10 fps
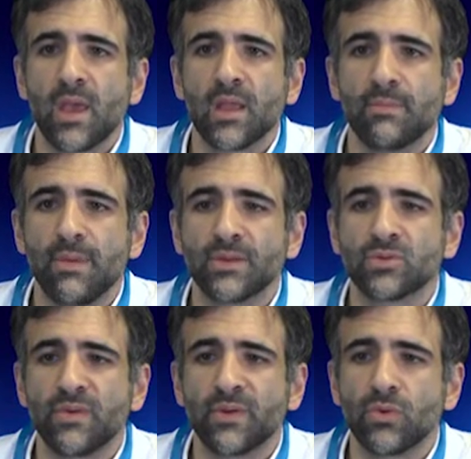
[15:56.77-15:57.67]
and the better
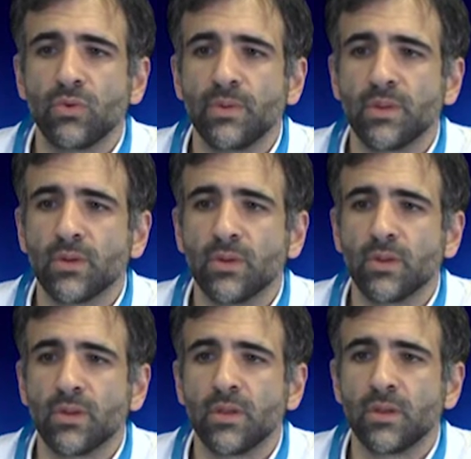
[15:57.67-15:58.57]
survival group in
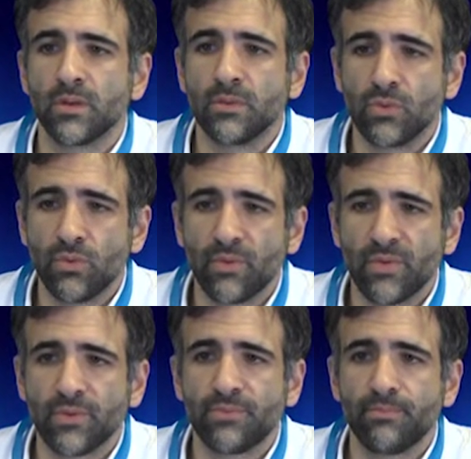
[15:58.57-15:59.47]
the group
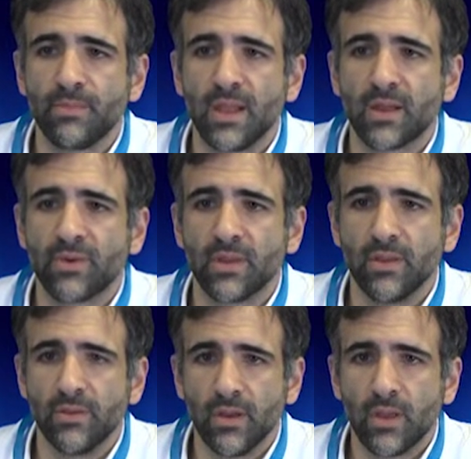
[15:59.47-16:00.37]
without Milan
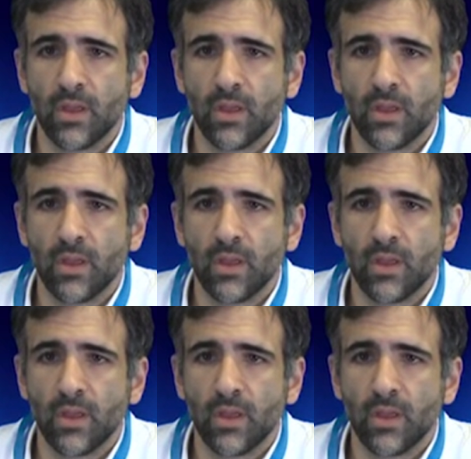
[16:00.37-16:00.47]
criteria.